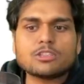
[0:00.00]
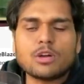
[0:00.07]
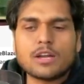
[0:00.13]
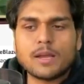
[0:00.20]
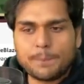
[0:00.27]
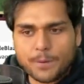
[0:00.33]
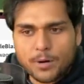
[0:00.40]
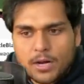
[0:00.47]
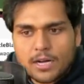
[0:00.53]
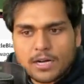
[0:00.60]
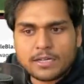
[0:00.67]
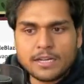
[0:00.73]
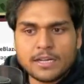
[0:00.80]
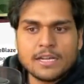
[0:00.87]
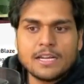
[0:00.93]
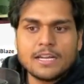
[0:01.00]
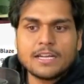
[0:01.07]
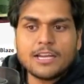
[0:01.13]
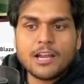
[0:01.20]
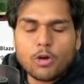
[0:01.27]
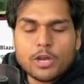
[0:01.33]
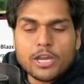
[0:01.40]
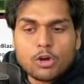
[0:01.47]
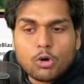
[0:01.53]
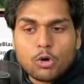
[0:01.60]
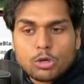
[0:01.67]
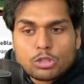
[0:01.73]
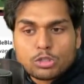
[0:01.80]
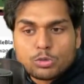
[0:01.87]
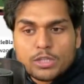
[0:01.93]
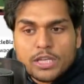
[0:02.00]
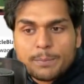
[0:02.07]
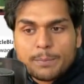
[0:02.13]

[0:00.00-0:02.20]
on a product. Now he goes to the